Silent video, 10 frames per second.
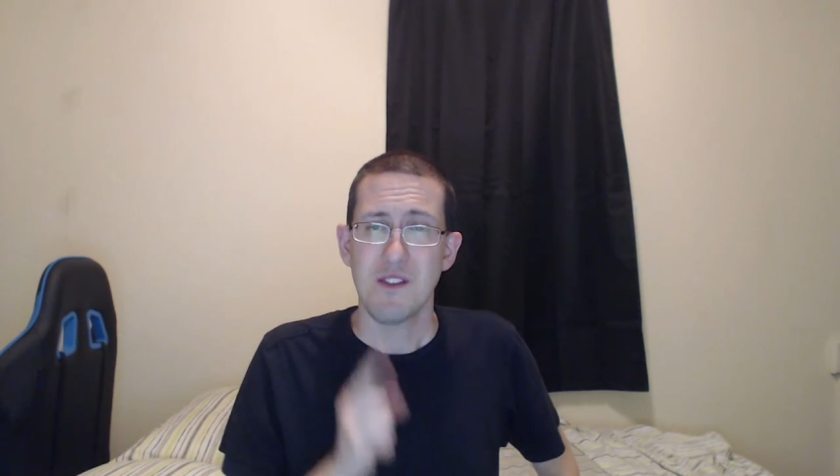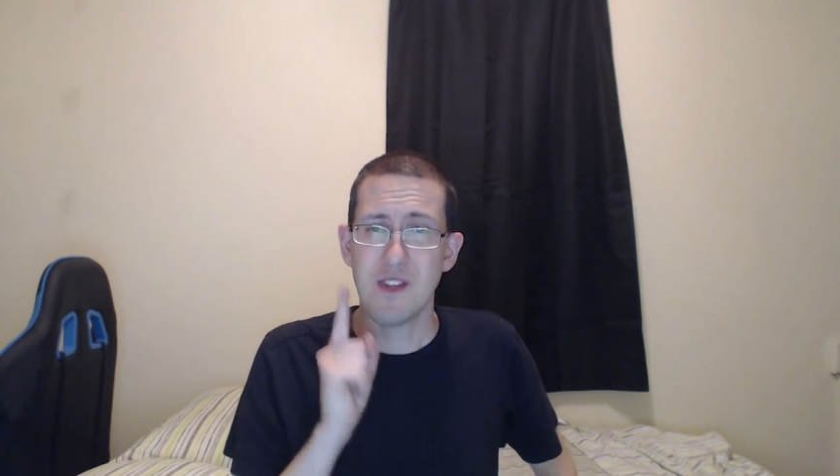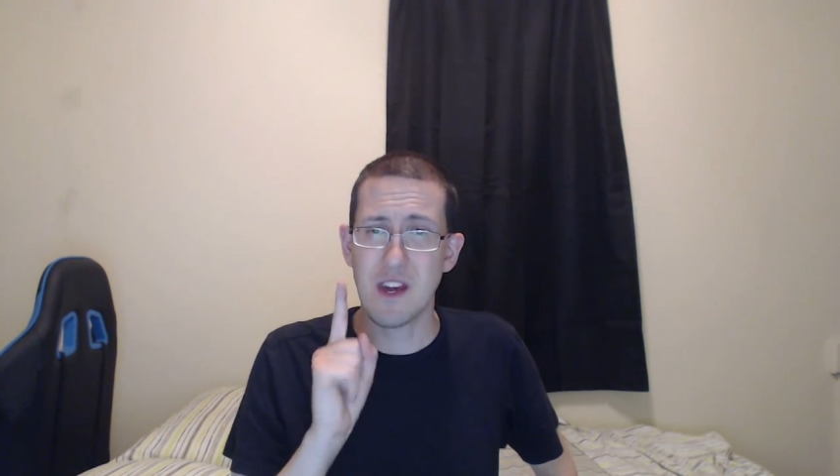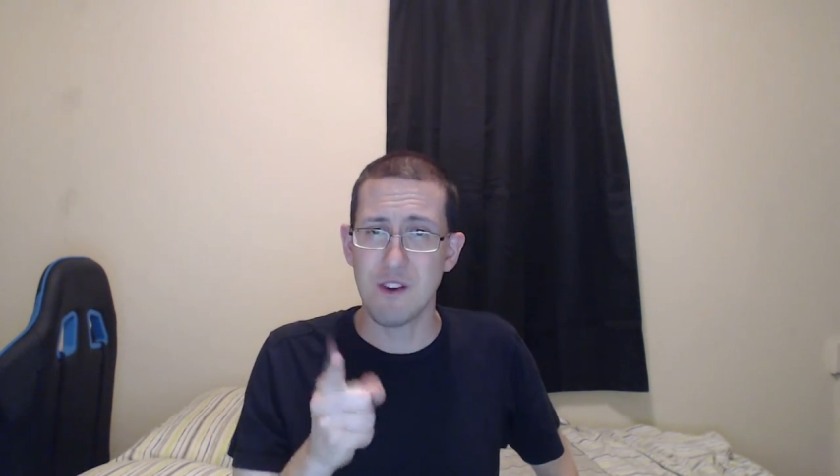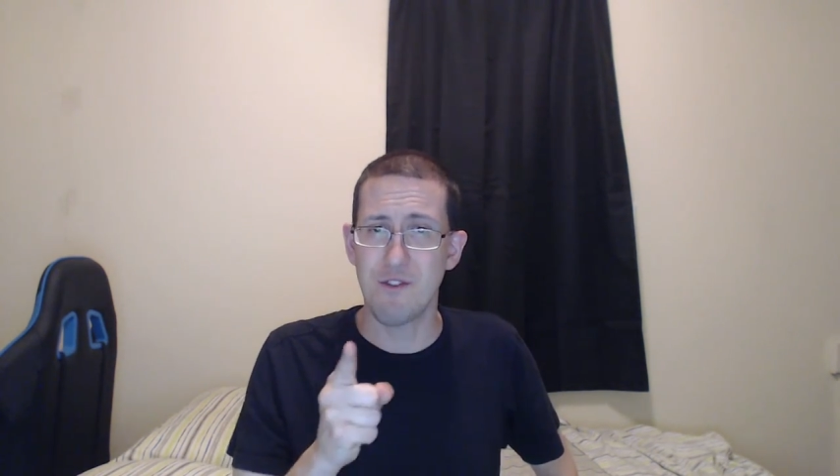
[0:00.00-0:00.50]

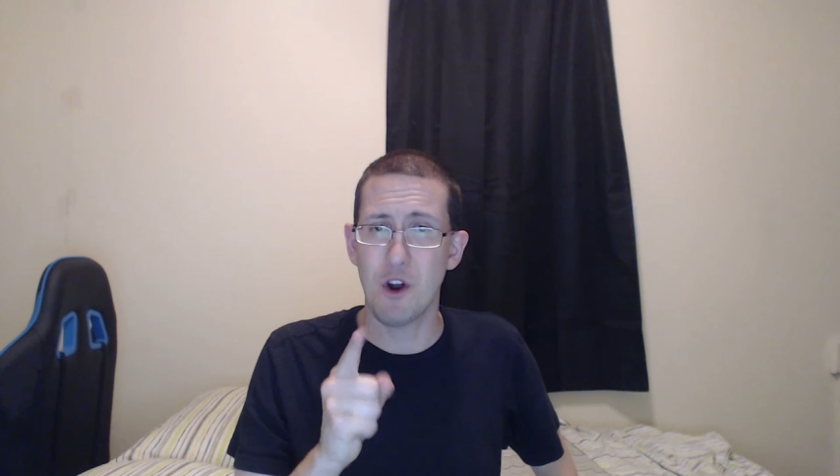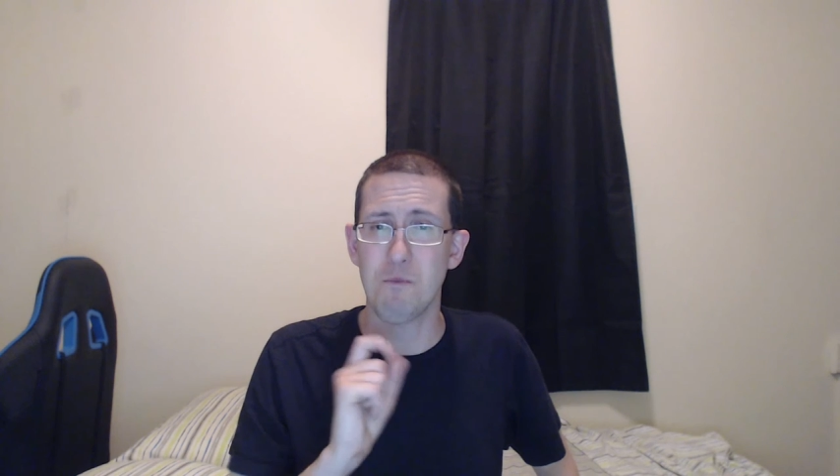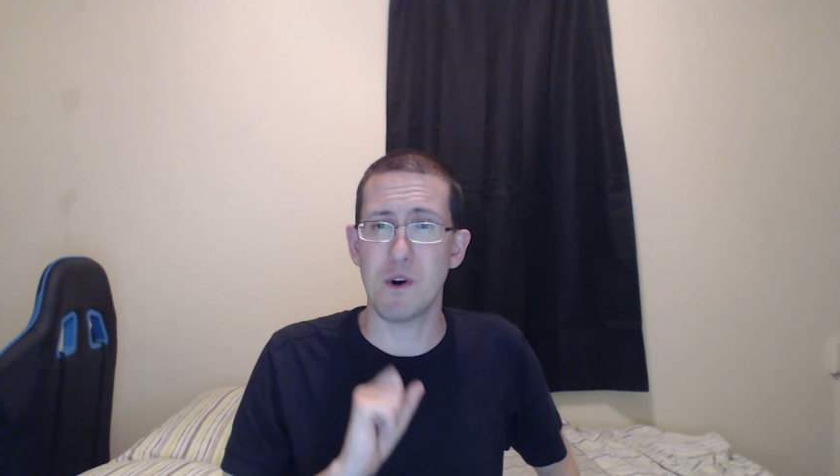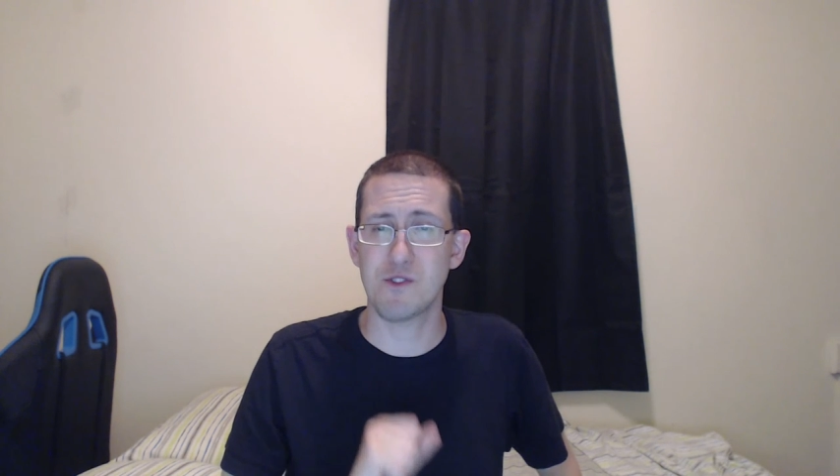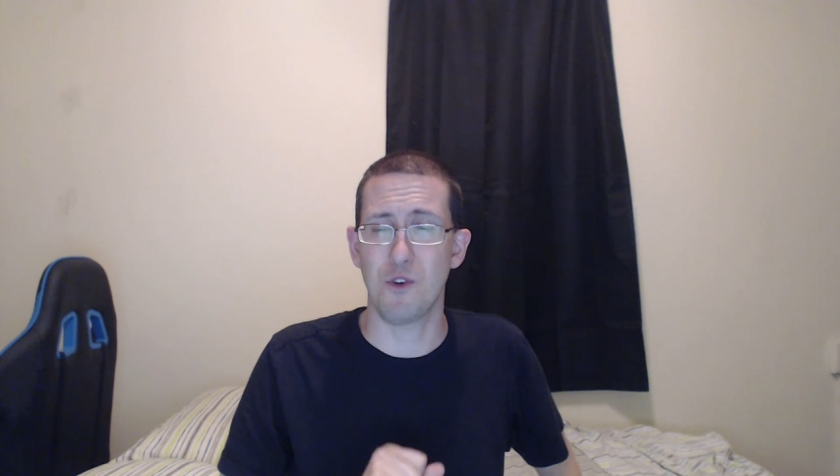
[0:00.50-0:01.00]
Thank you very
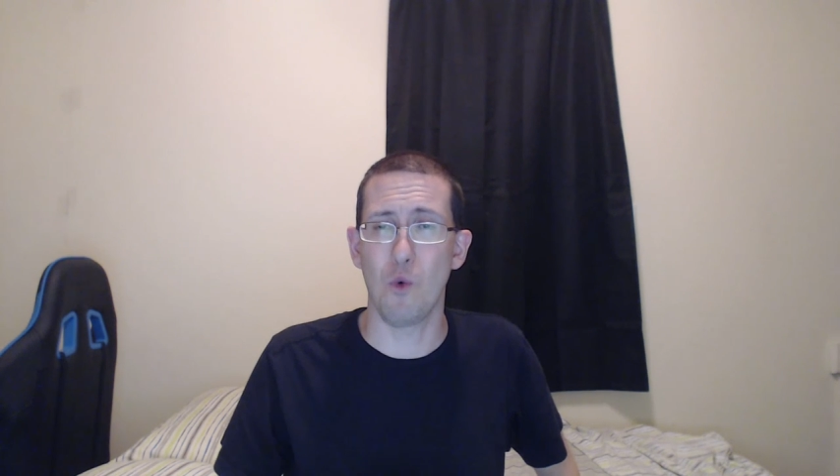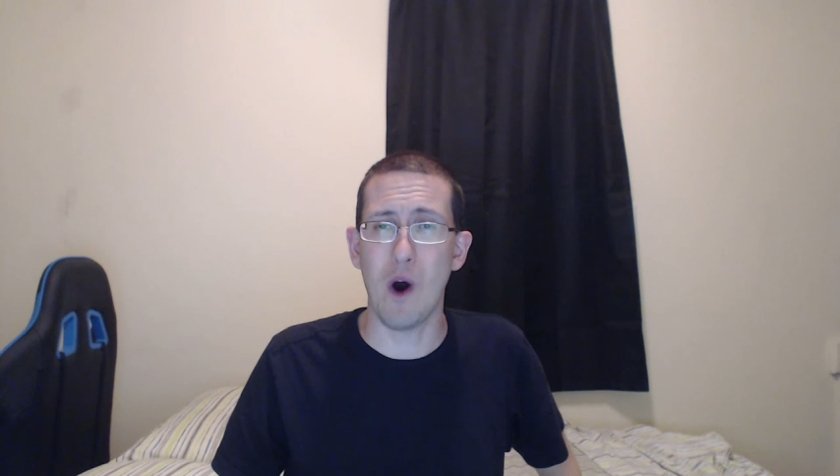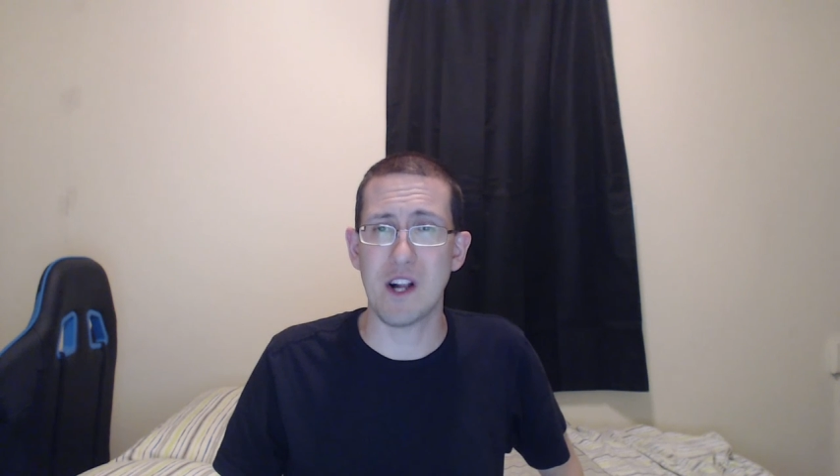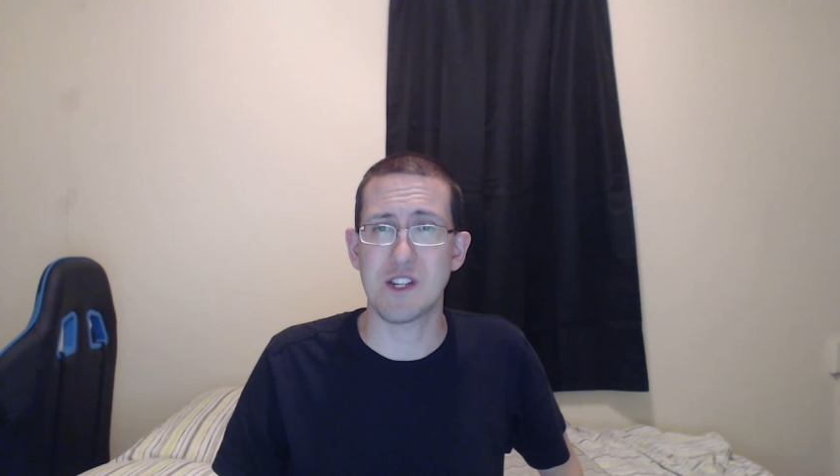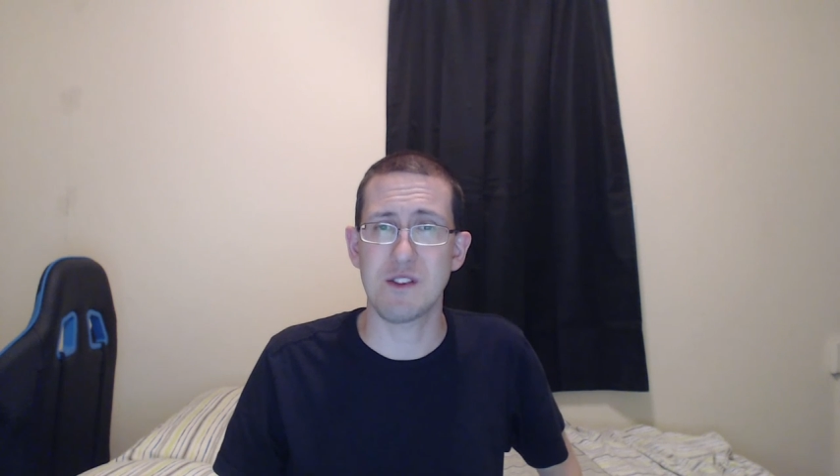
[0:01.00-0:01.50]
much for
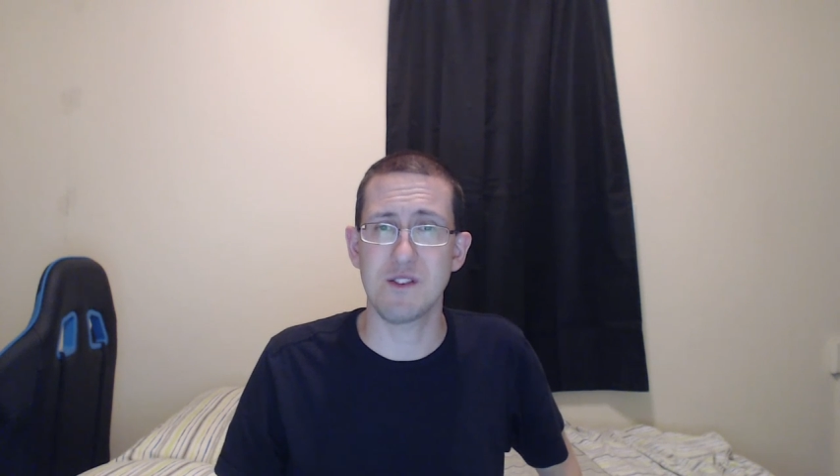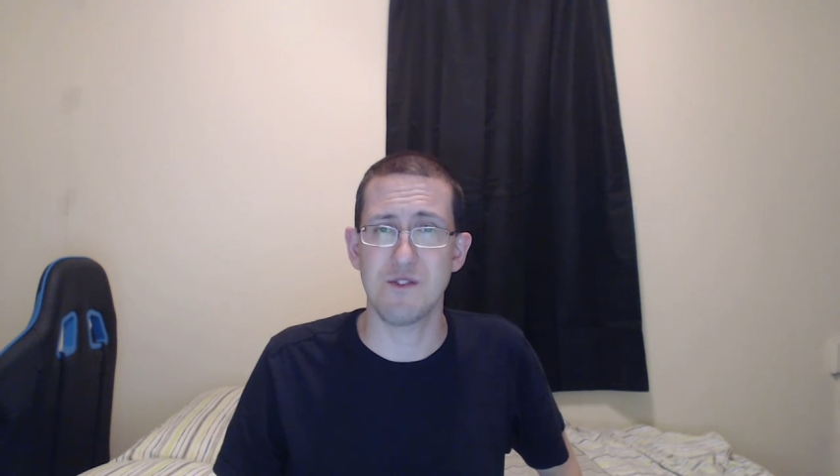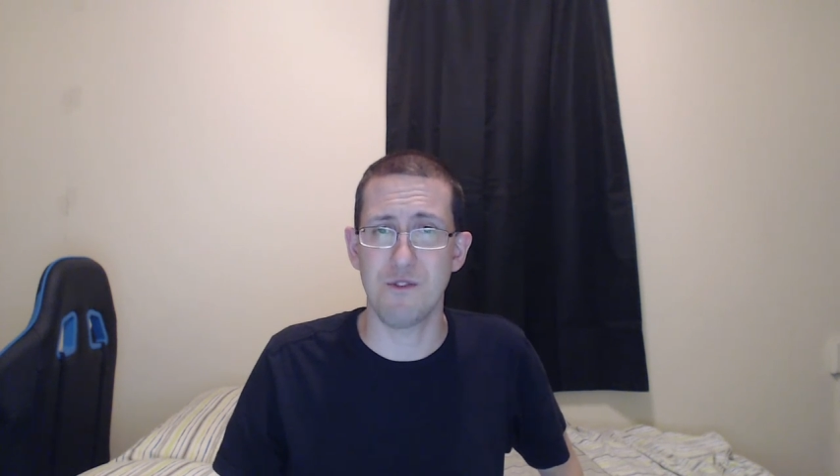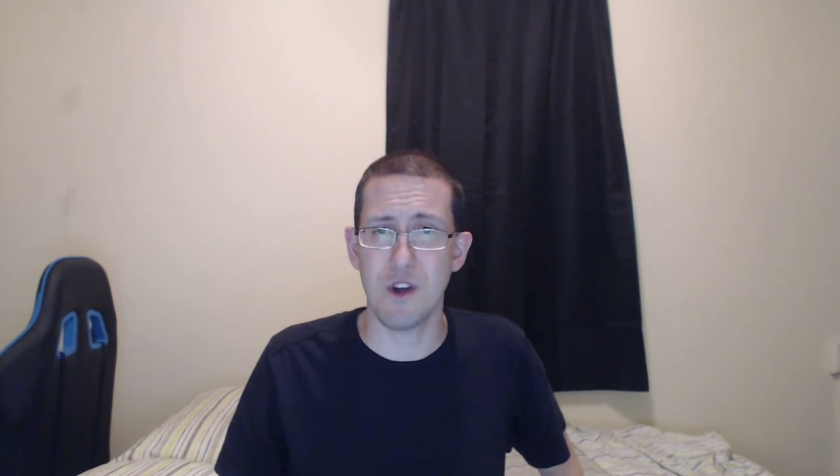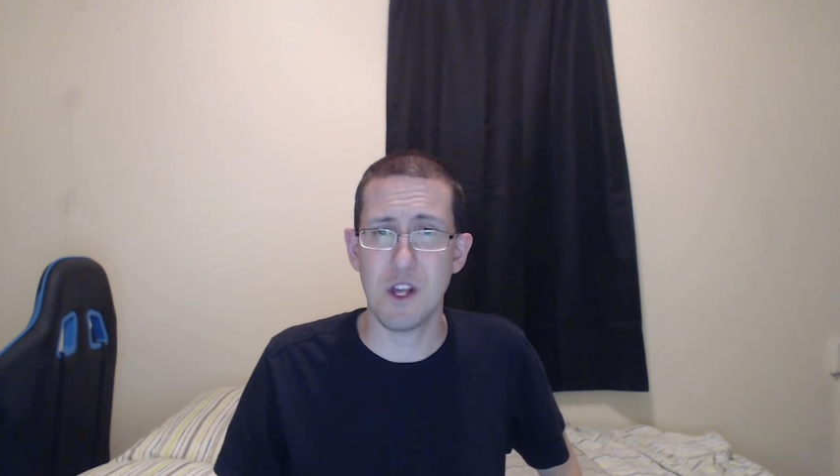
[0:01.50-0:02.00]
watching this
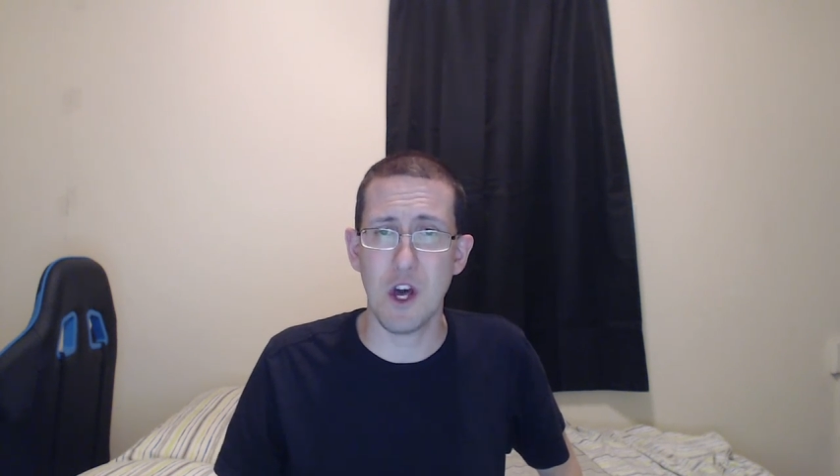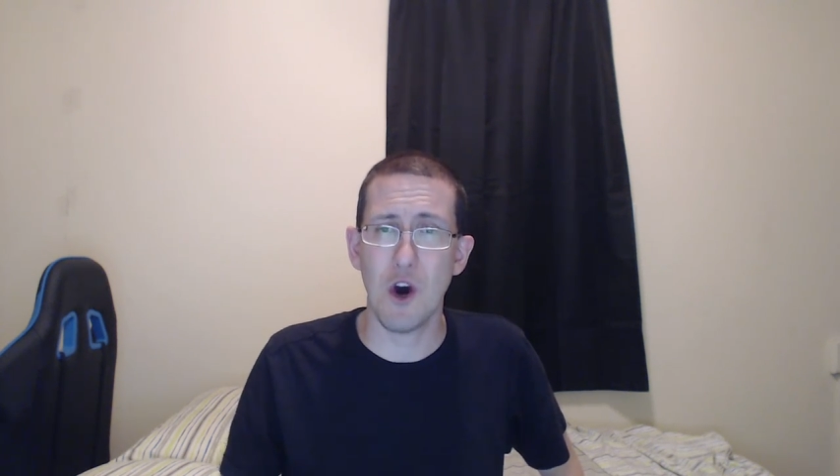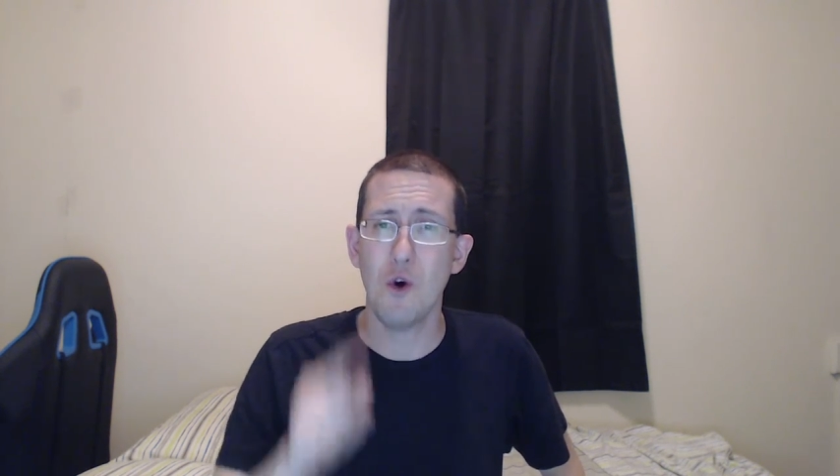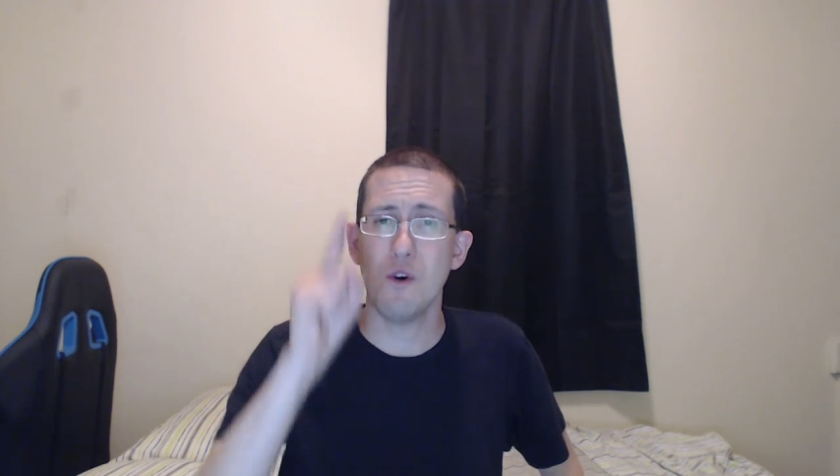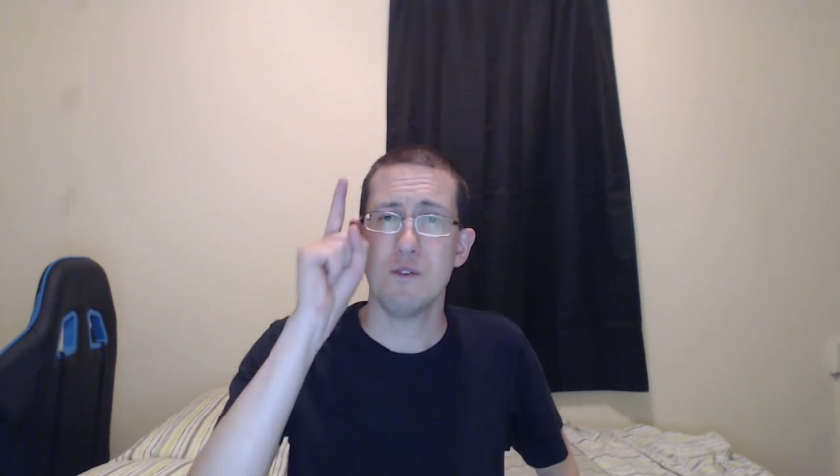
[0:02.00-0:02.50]

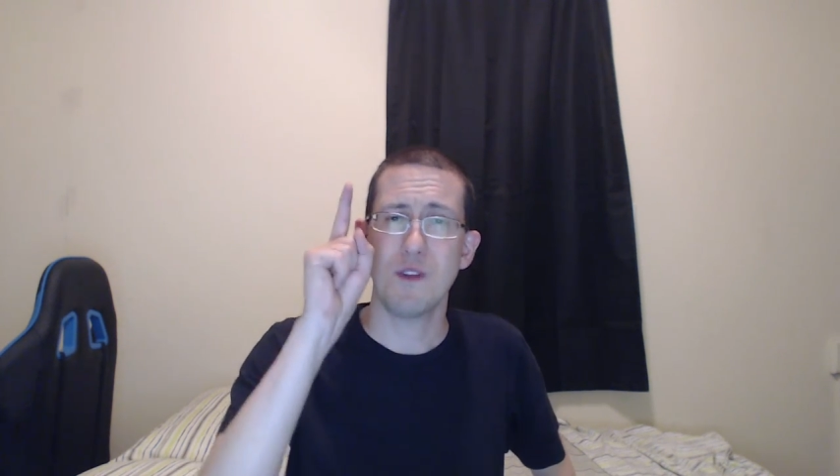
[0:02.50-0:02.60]
video.